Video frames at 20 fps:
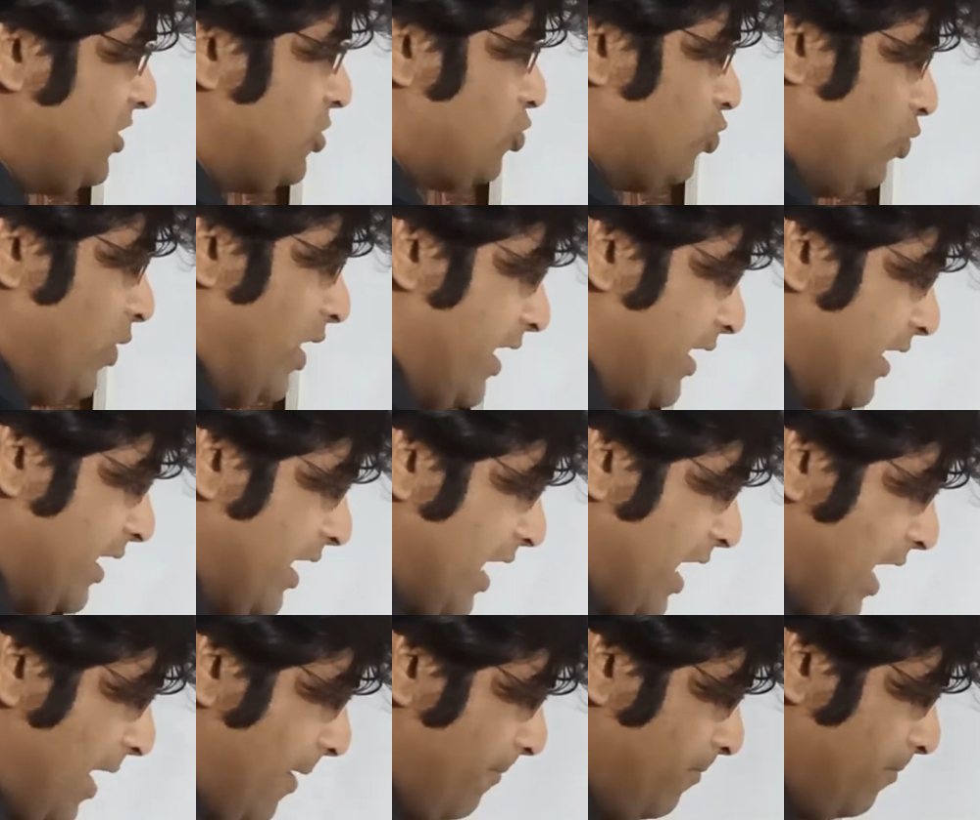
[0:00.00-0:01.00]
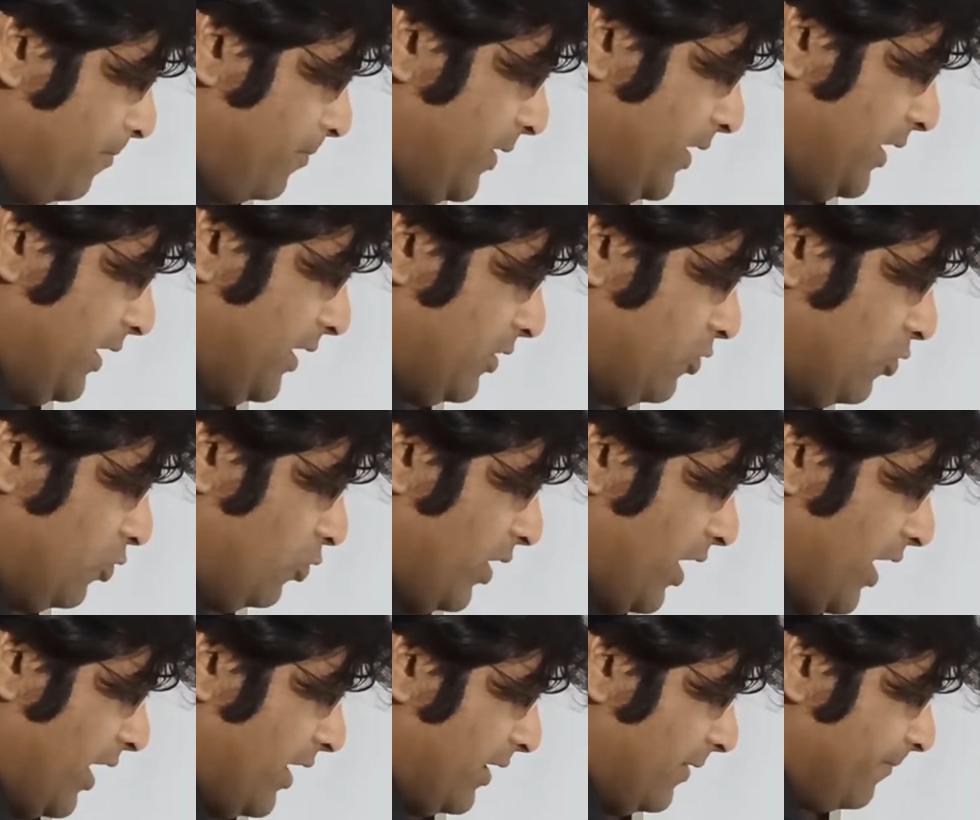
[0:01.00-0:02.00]
to N.
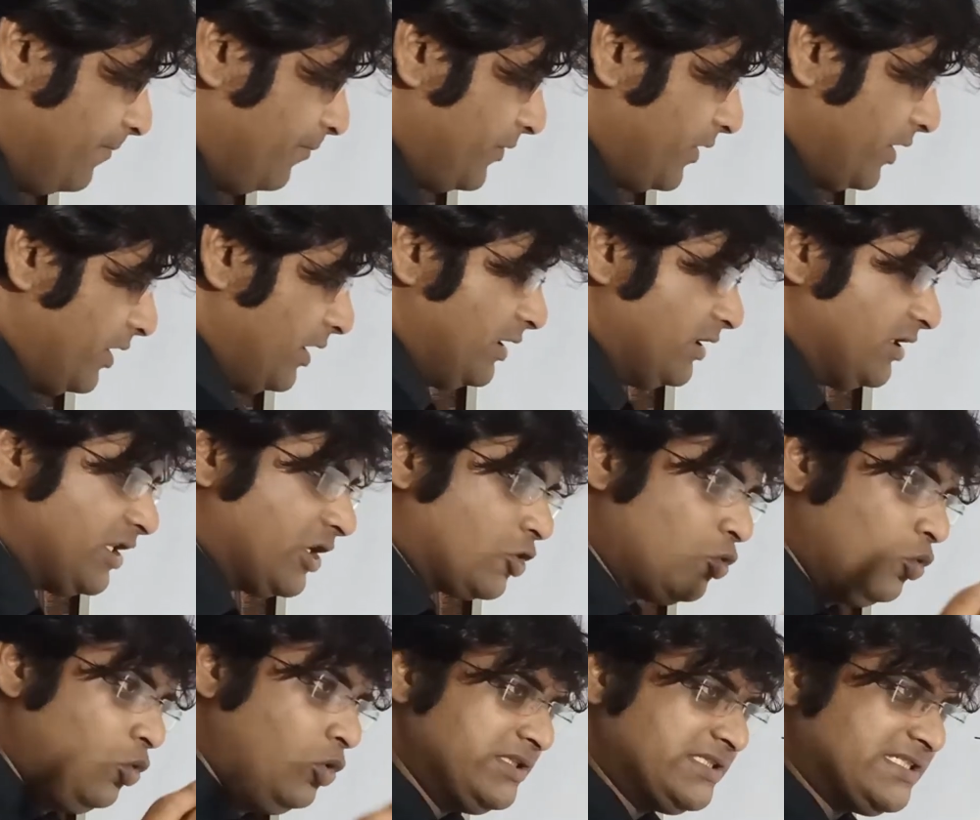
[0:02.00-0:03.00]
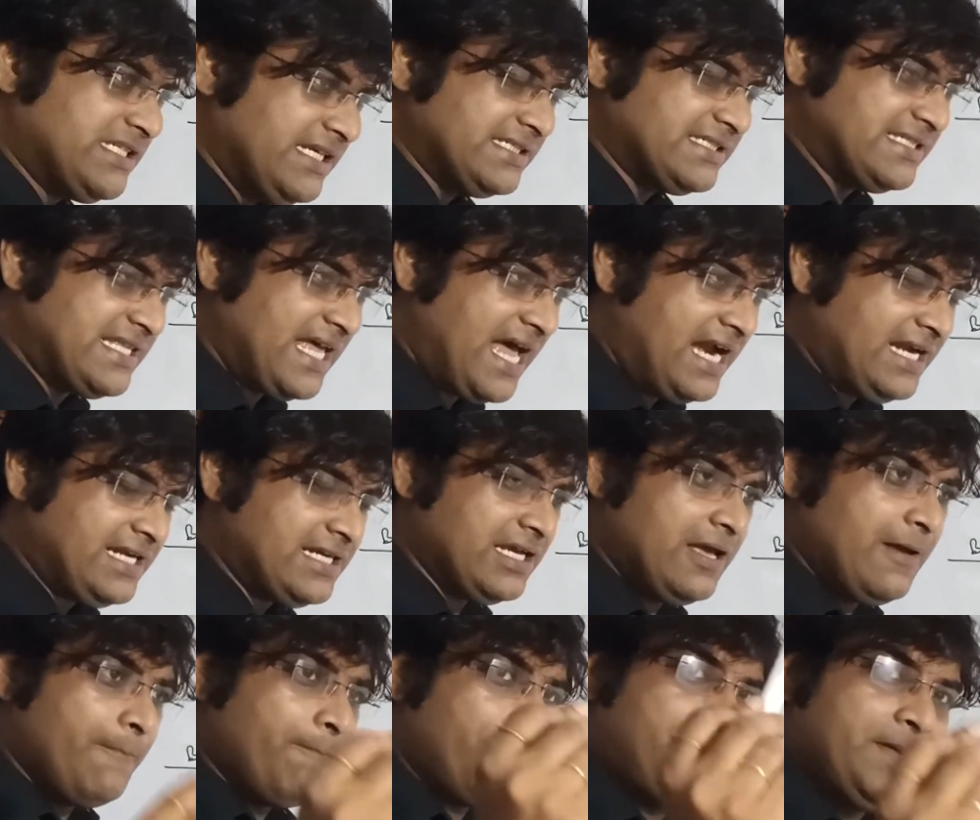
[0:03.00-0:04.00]
The rules is that
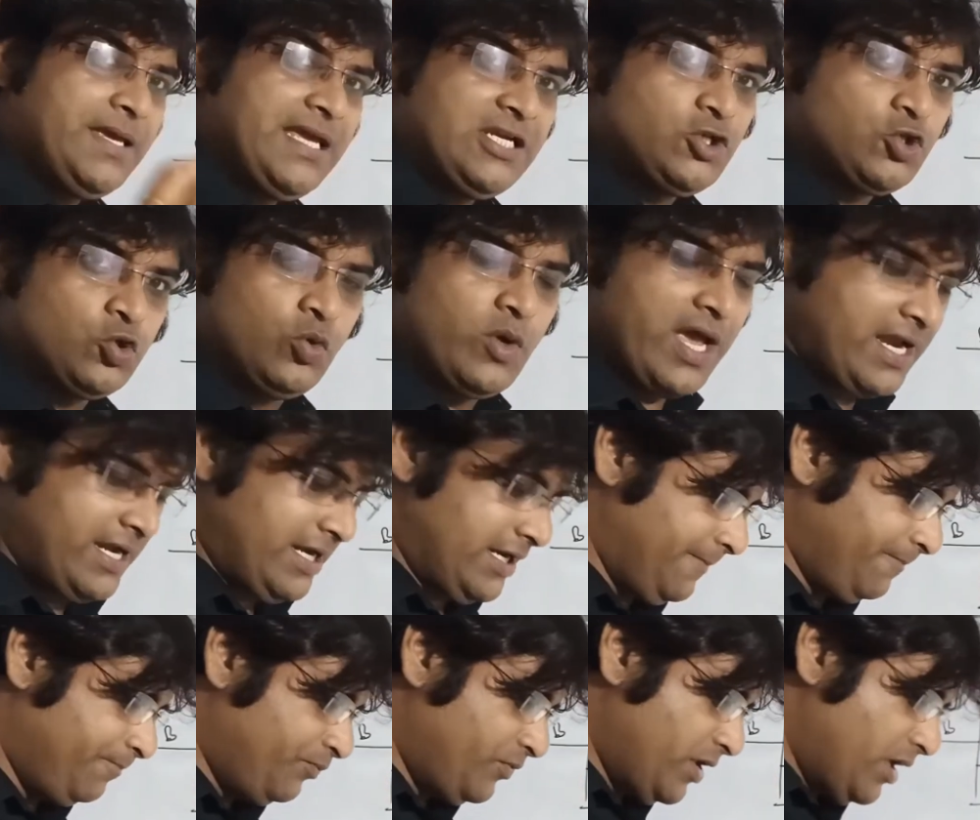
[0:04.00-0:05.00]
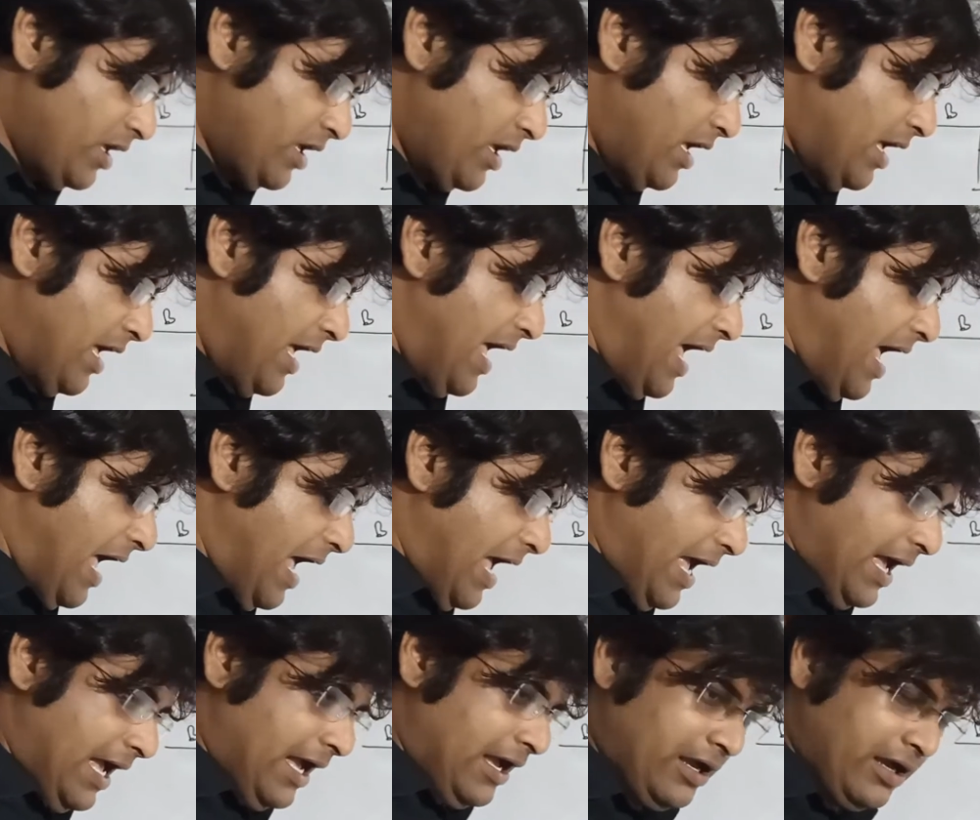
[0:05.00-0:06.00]
P to N.
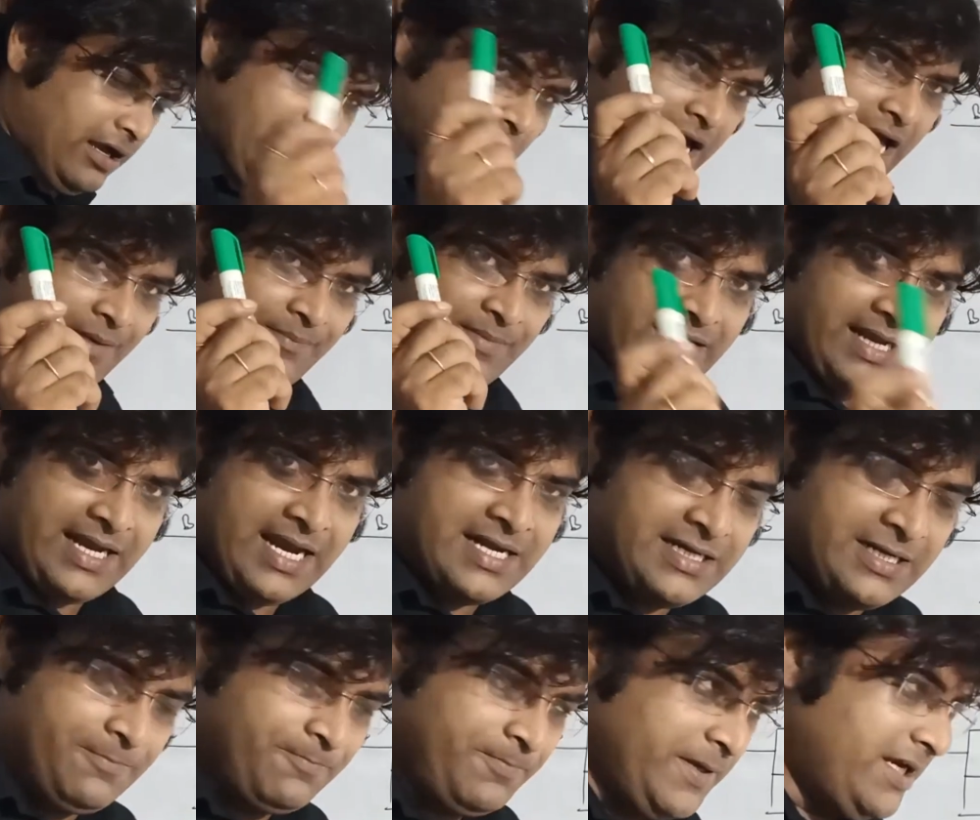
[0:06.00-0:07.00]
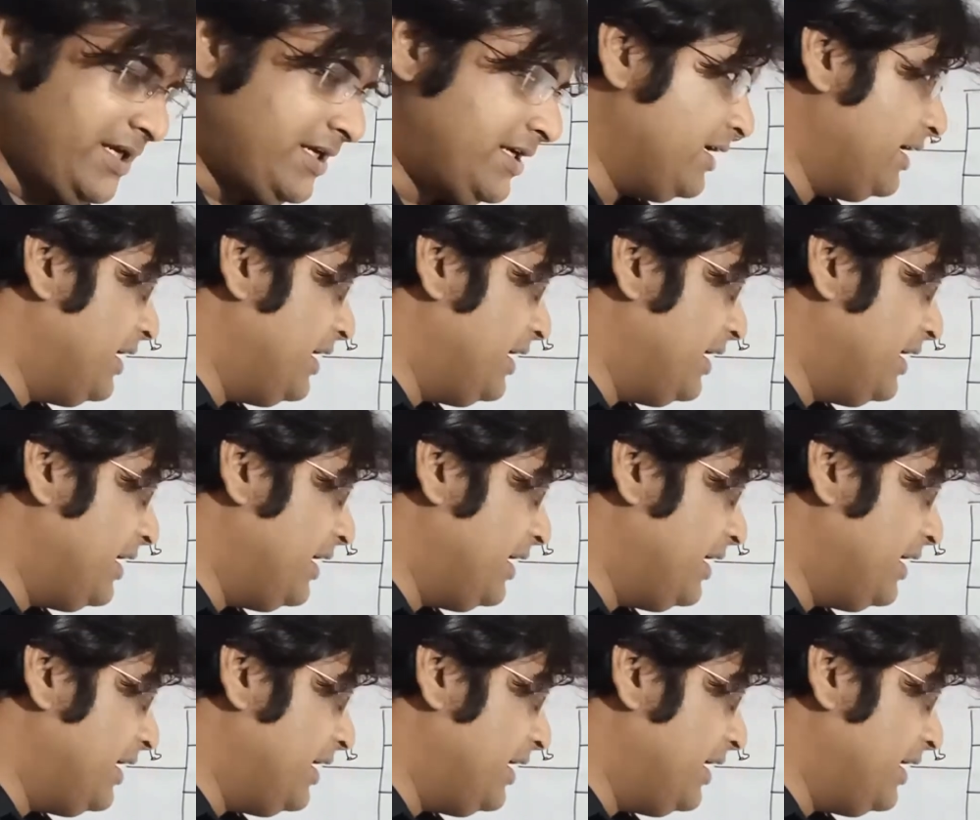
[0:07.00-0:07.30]
And again repeat,